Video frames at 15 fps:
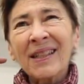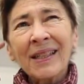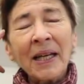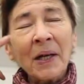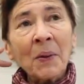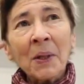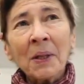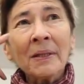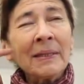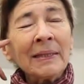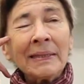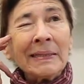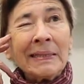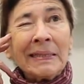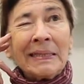and our
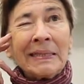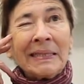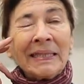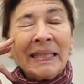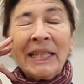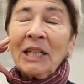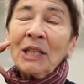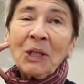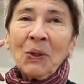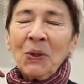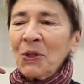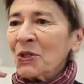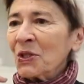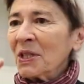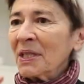
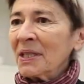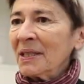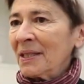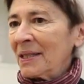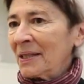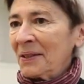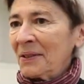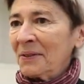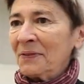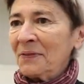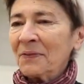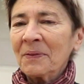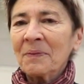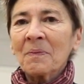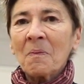illusion of